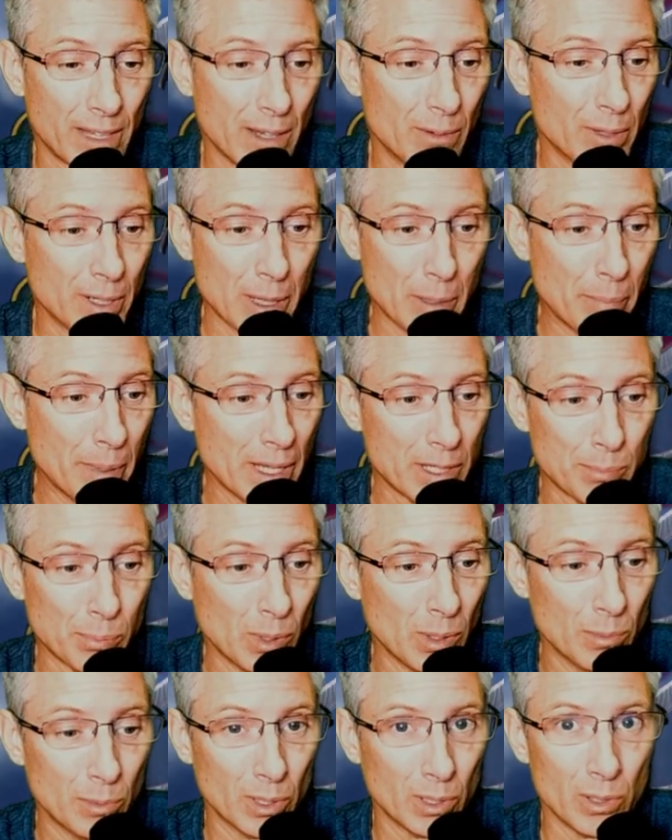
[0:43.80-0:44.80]
one of the best
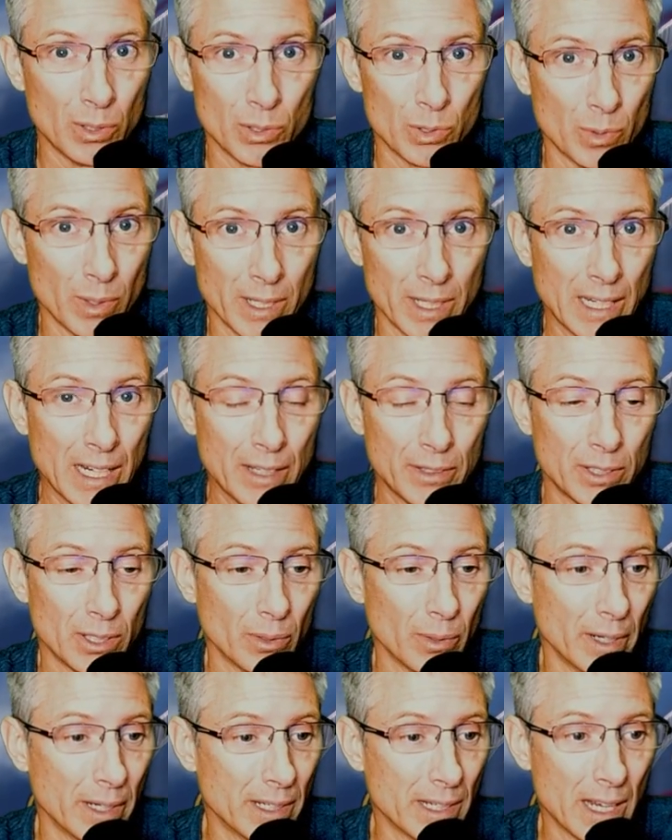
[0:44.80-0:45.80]
promo codes running out there
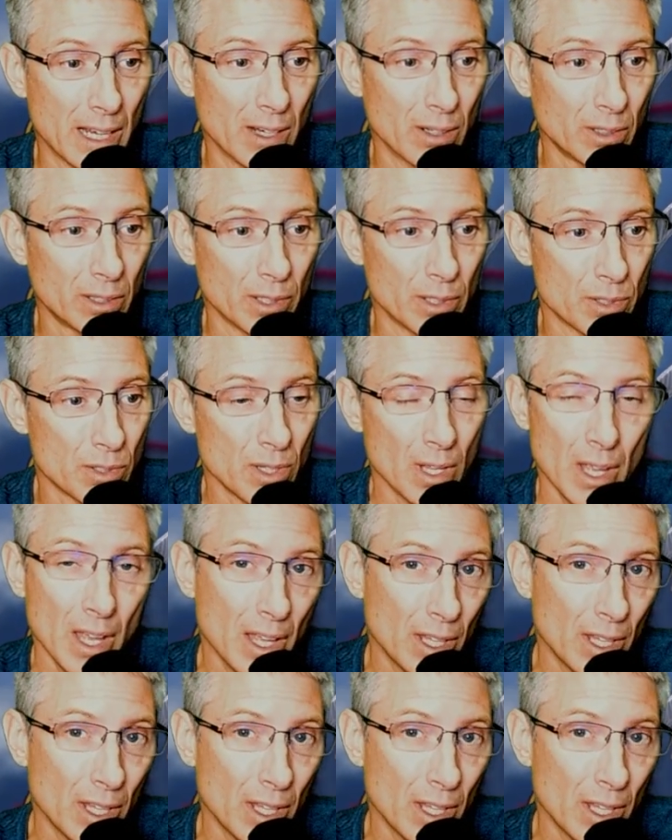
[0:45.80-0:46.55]
right now because